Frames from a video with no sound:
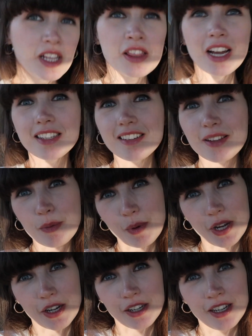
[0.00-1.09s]
that is
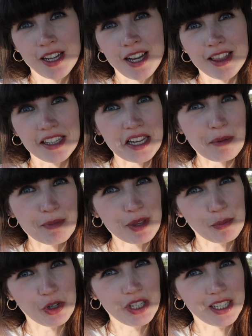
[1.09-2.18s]
where the name
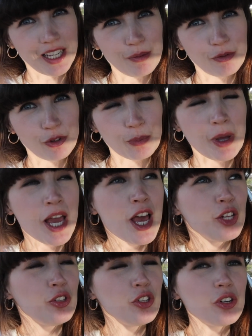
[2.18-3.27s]
Sabrina came from.
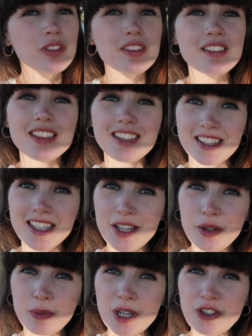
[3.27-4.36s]
Not the
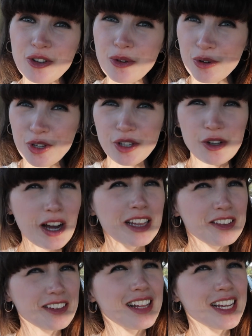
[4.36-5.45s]
teenage witch, although you know I
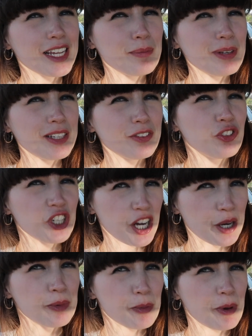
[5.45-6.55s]
do like a bit of
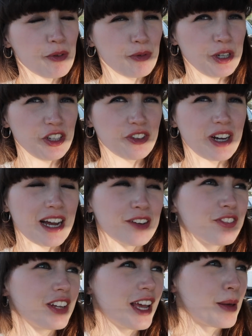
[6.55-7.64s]
charmed, a bit of
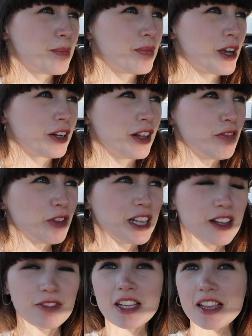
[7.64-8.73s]
witchcraft. Our
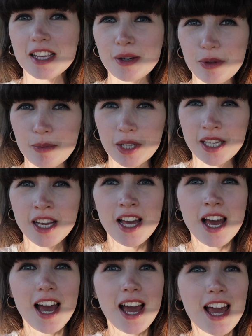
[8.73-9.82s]
lovely salesman
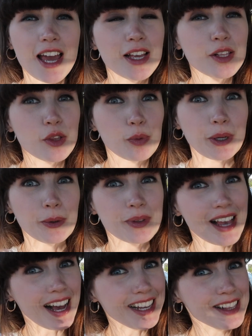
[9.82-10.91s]

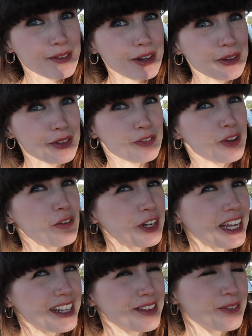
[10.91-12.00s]
Swales, hi Swales, if you
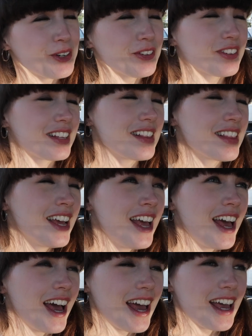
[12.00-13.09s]
ever get to watch this,
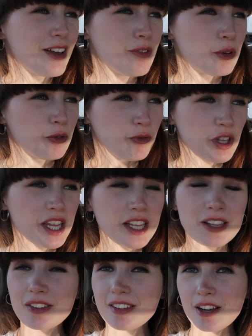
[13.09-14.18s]
who
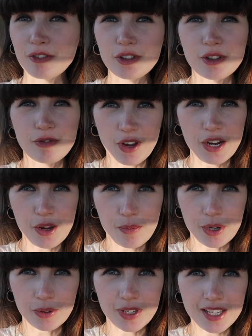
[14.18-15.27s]
really looked after us very
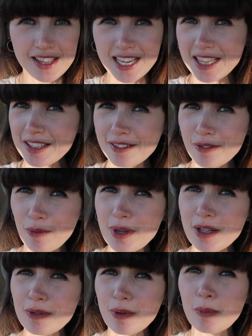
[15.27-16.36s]
well. He said that it
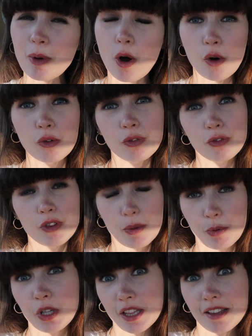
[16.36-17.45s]
reminded him of
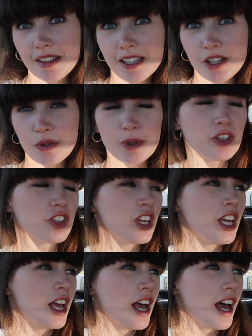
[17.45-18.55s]
Sabrina the Teenage Witch,
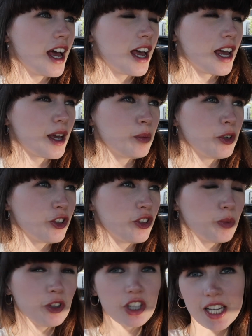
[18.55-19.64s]

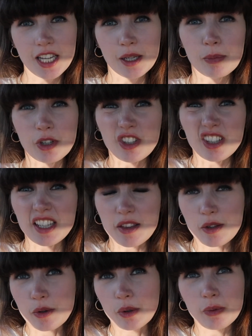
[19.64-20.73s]
which I can appreciate.
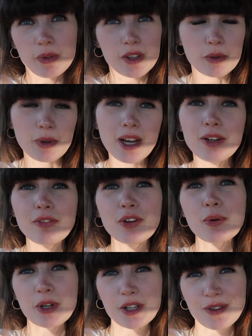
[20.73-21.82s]
So however
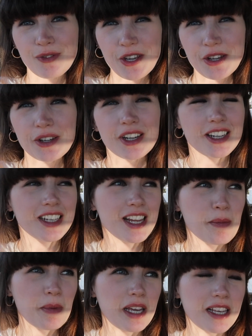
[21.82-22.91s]
it works for you, her name